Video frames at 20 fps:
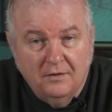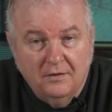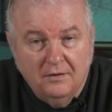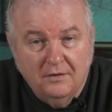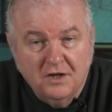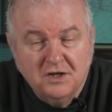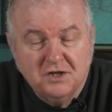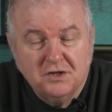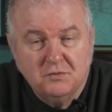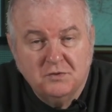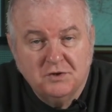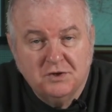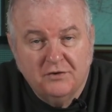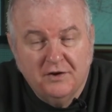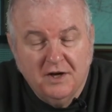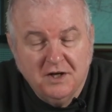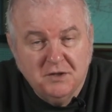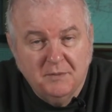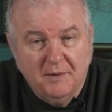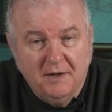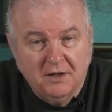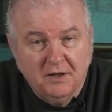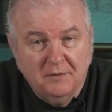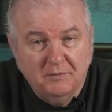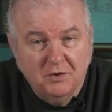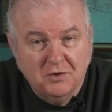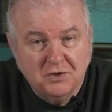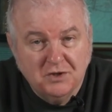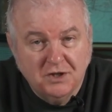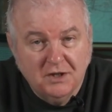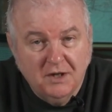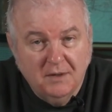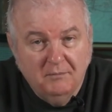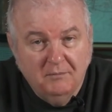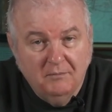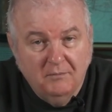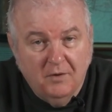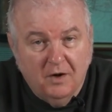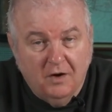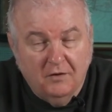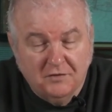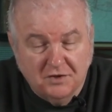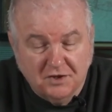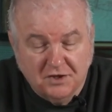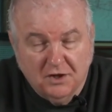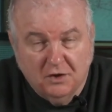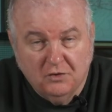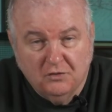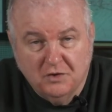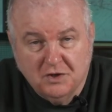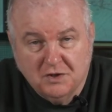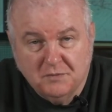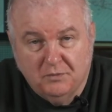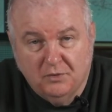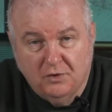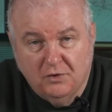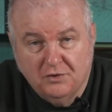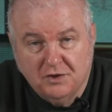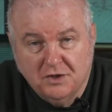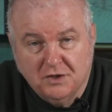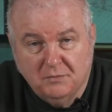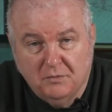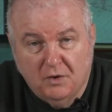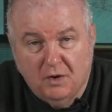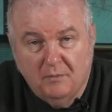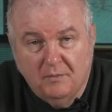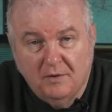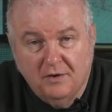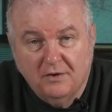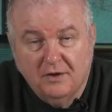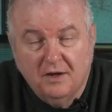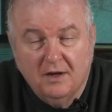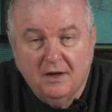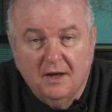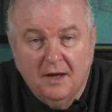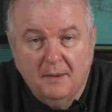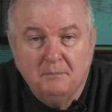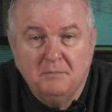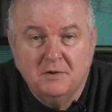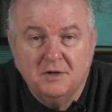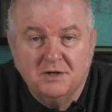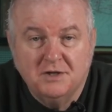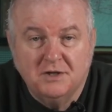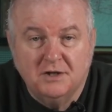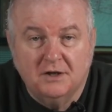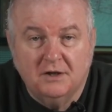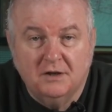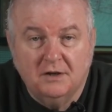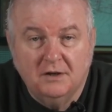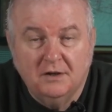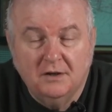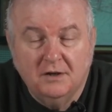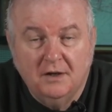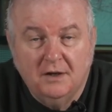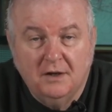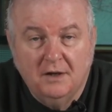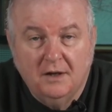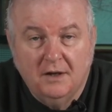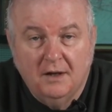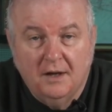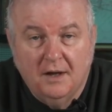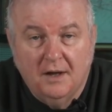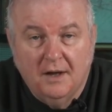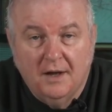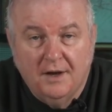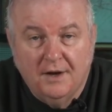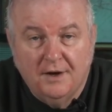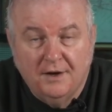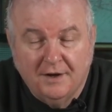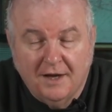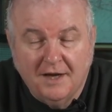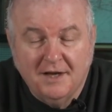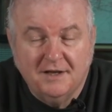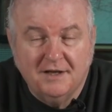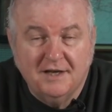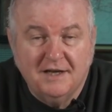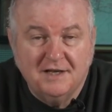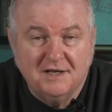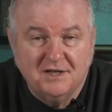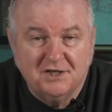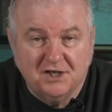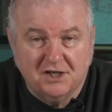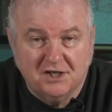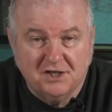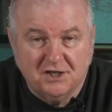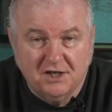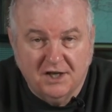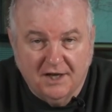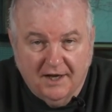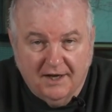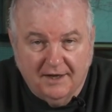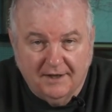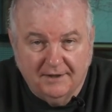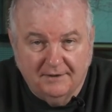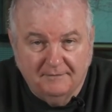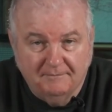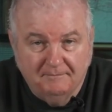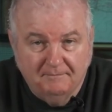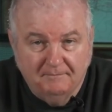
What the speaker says: This was the Regimental Museum of the South Wales Borders of Monmouth up until 1969.